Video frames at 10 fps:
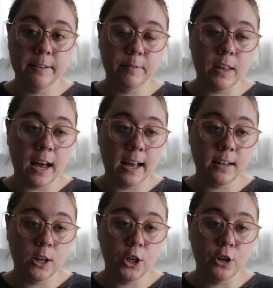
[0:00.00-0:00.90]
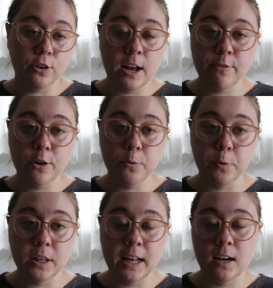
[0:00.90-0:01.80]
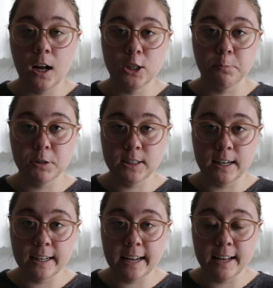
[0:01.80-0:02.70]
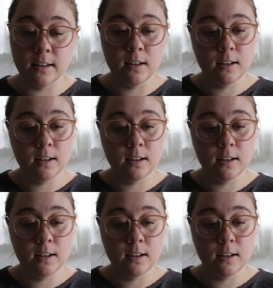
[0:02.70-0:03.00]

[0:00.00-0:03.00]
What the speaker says: that you're never really at 100% again.